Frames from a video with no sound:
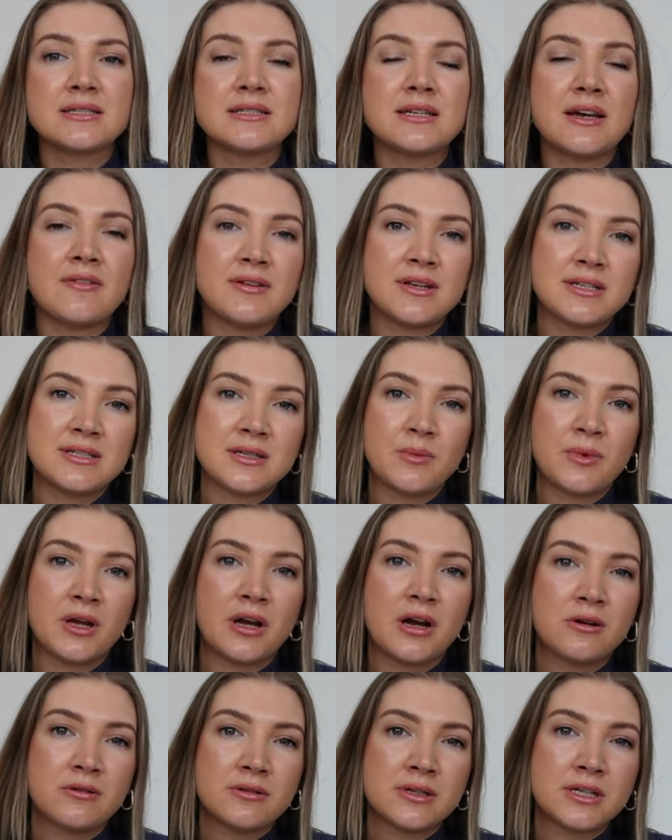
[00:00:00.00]
is definitely something
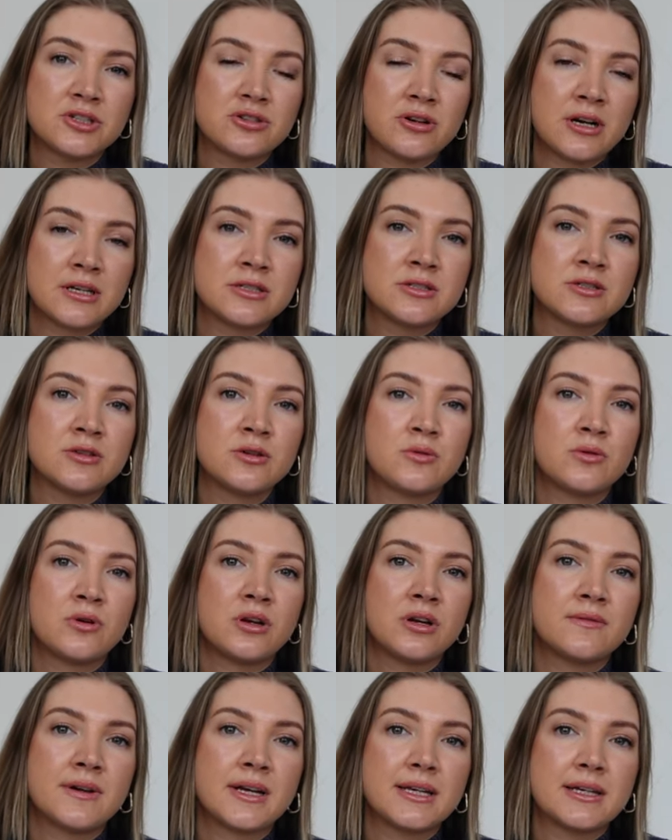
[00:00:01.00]
I already try to do on
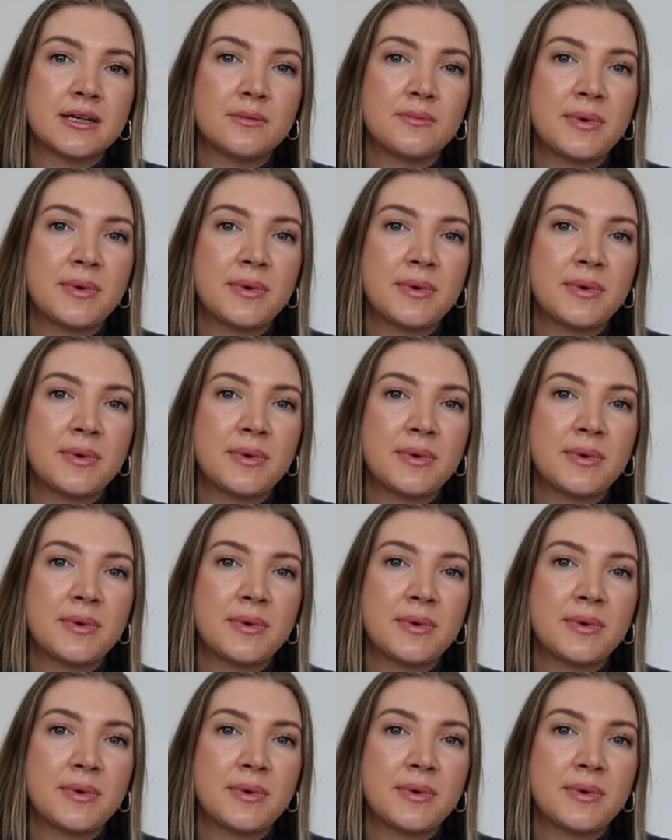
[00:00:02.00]
a regular